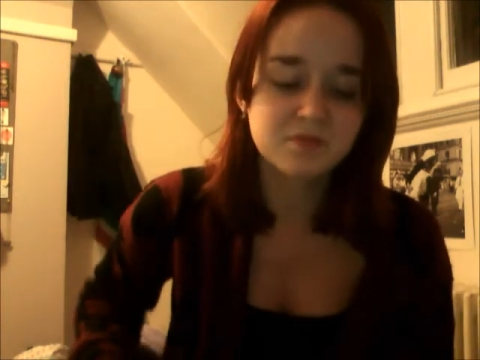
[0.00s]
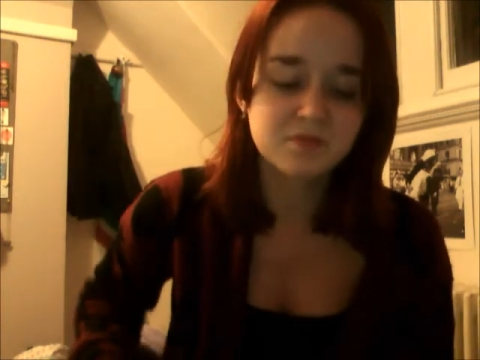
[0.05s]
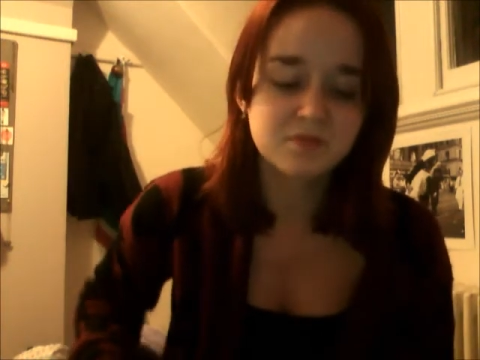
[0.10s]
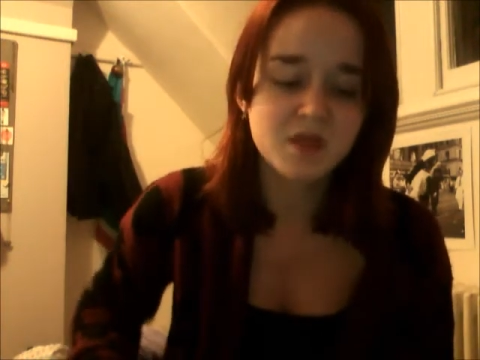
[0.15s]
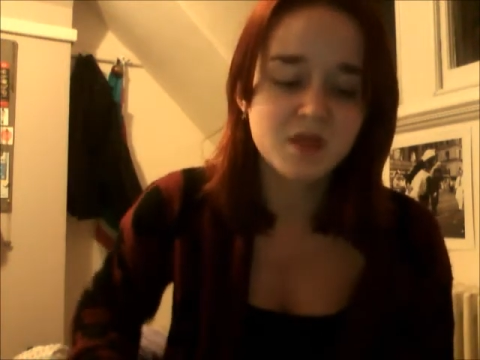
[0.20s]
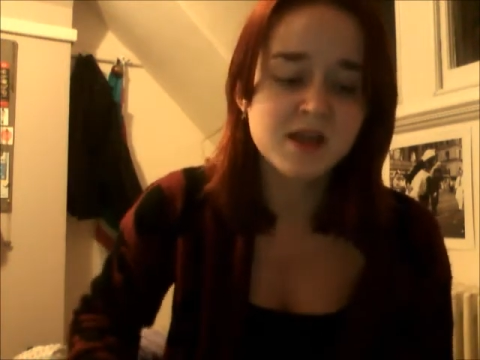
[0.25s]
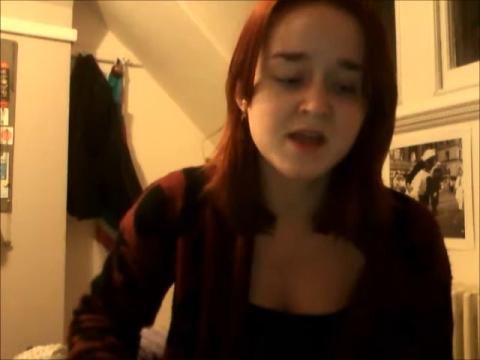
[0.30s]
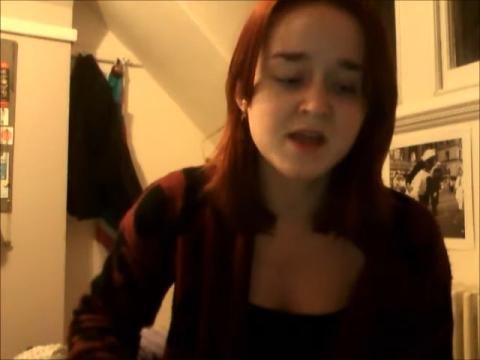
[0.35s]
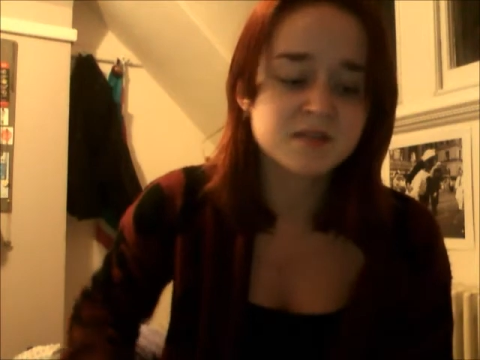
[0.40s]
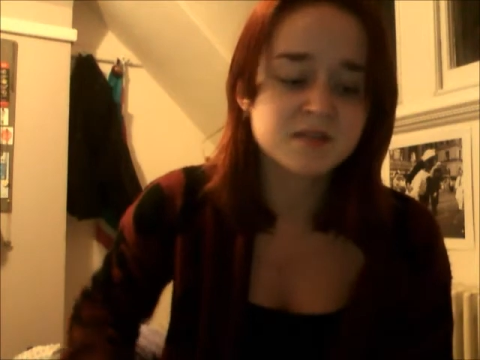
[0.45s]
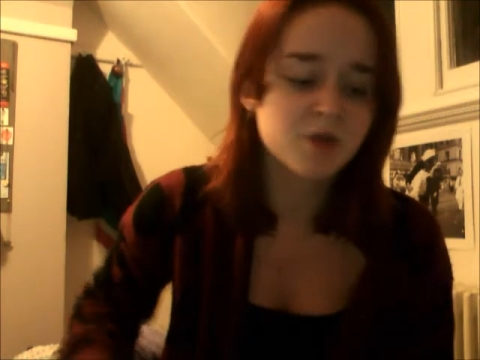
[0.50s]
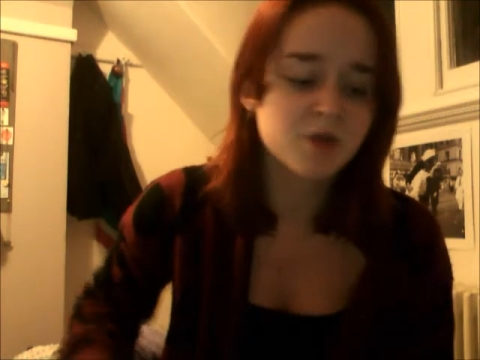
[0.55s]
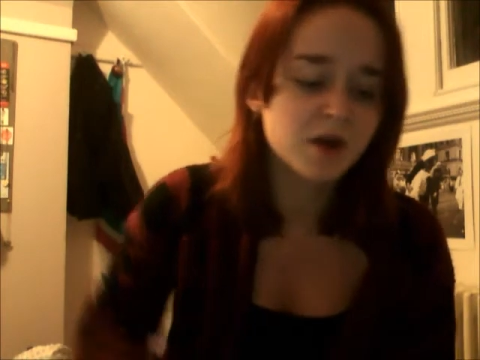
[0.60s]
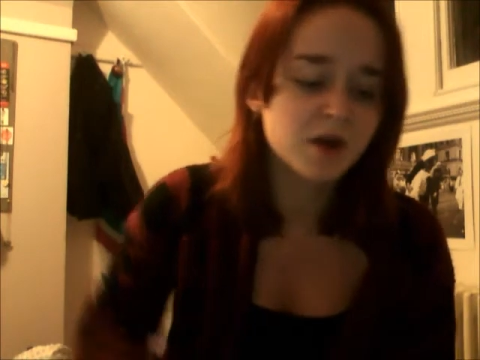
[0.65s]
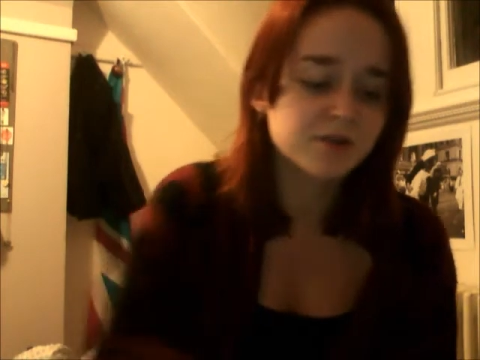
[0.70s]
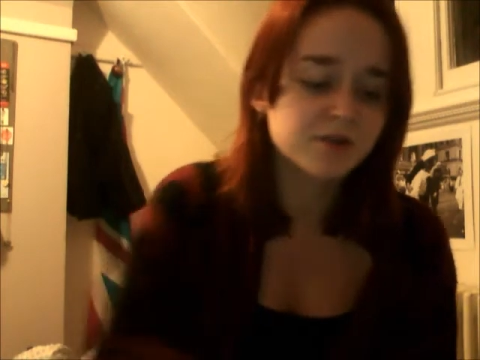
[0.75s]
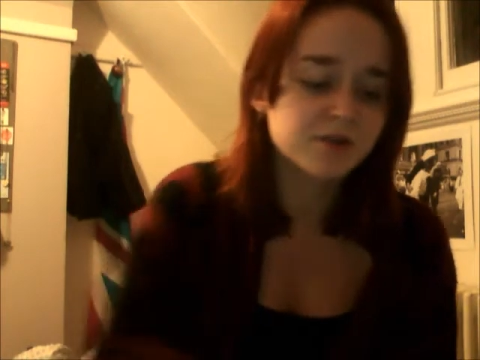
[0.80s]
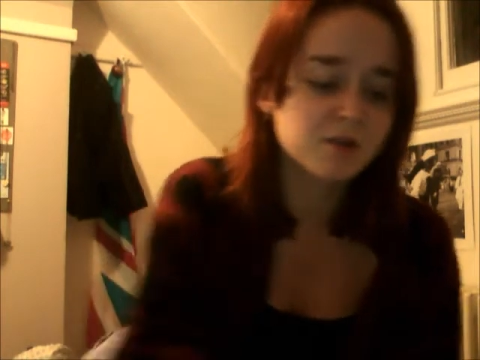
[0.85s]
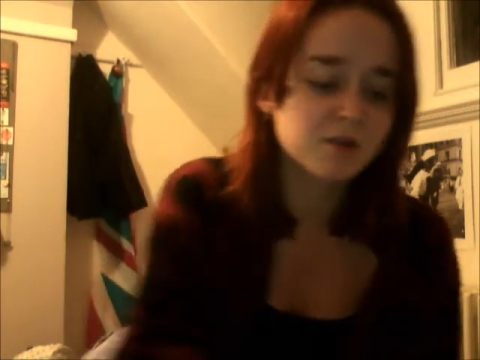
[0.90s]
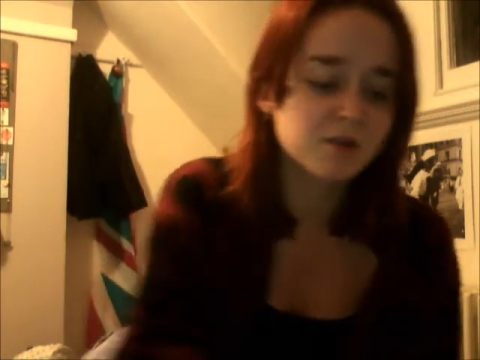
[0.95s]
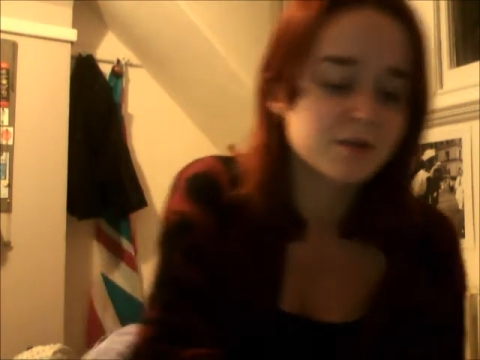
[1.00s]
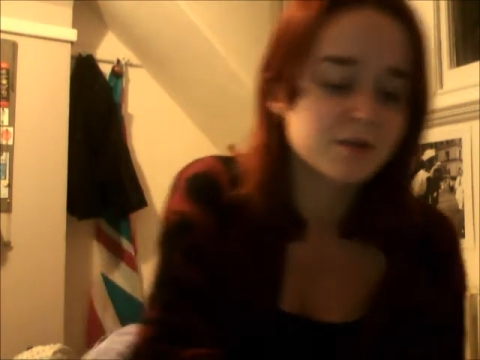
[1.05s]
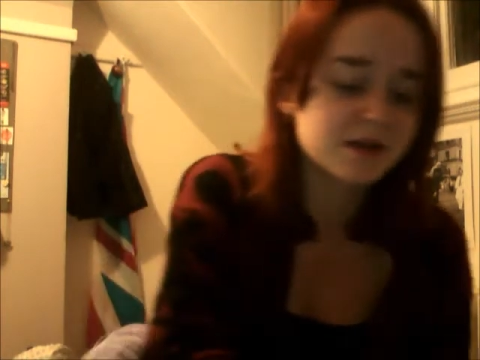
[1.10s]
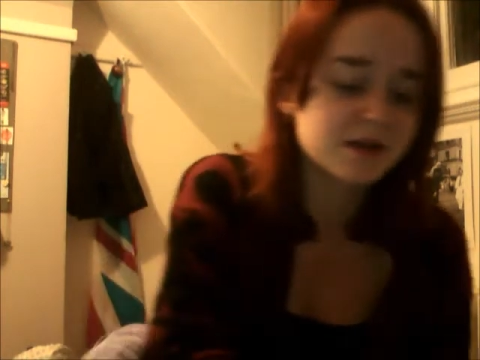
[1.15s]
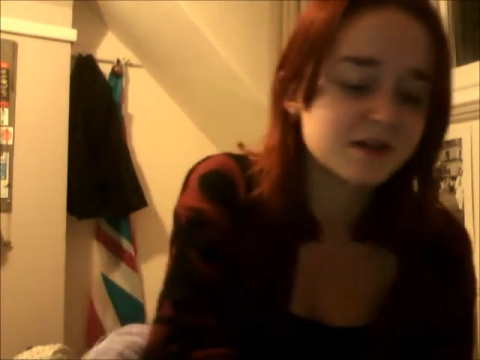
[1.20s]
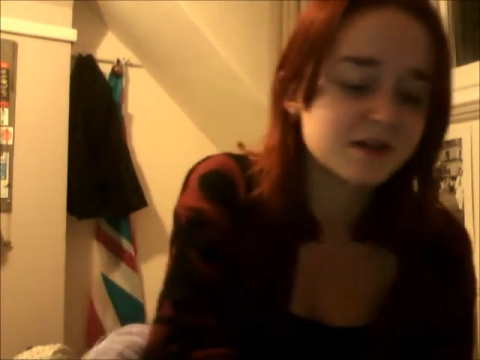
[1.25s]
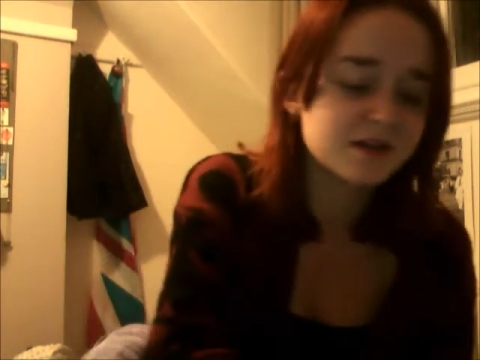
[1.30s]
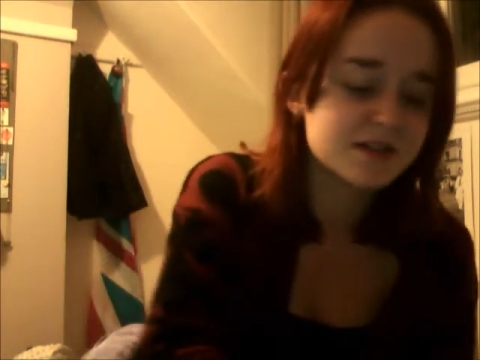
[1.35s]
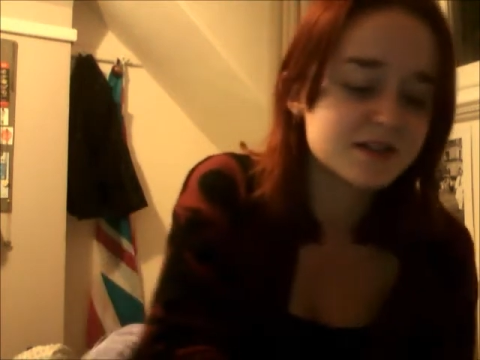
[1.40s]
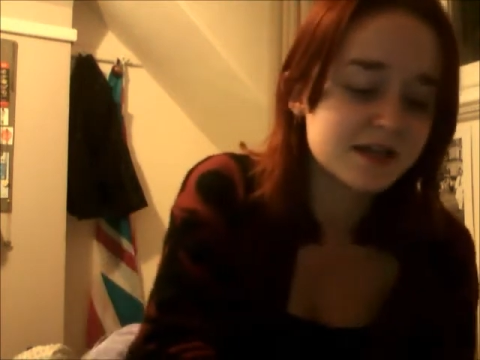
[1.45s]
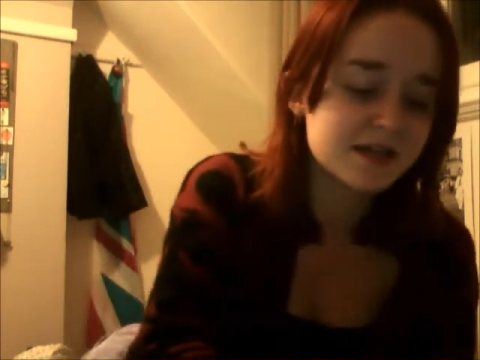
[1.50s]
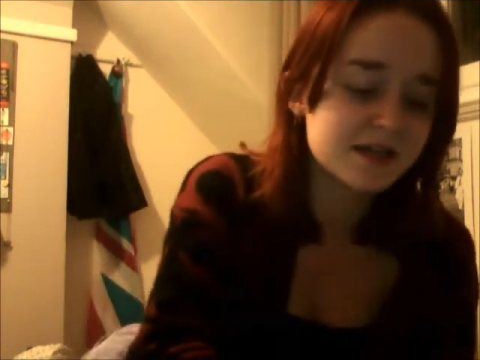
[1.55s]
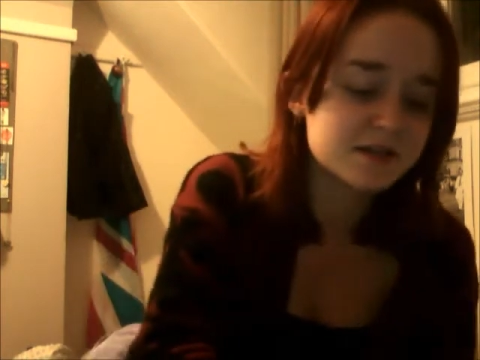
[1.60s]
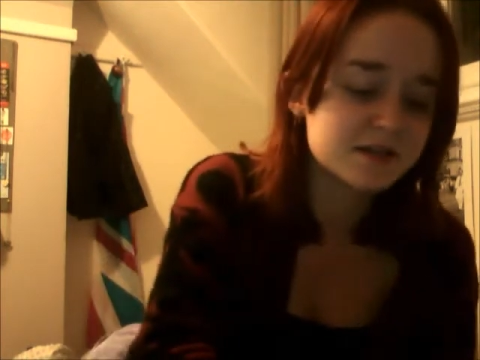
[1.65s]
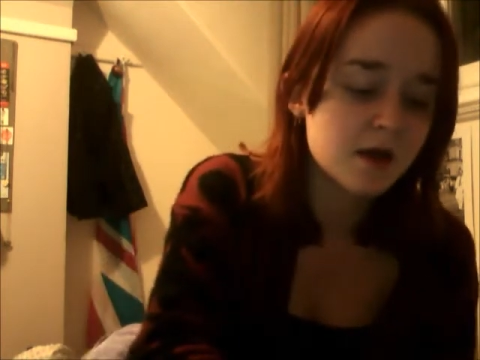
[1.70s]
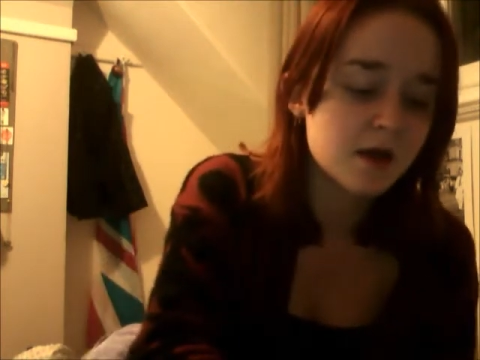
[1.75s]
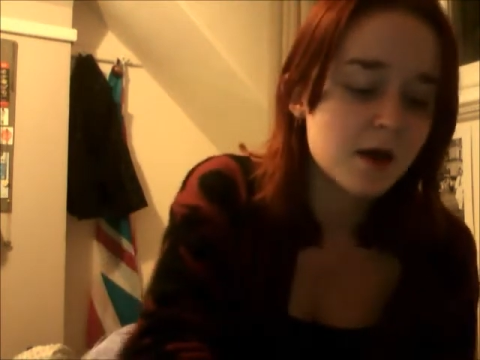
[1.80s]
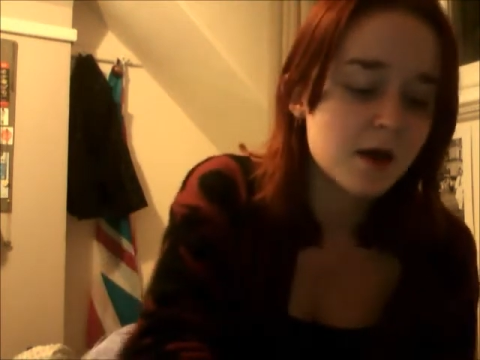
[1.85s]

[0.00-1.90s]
I guess I'm kind of open-minded as it is,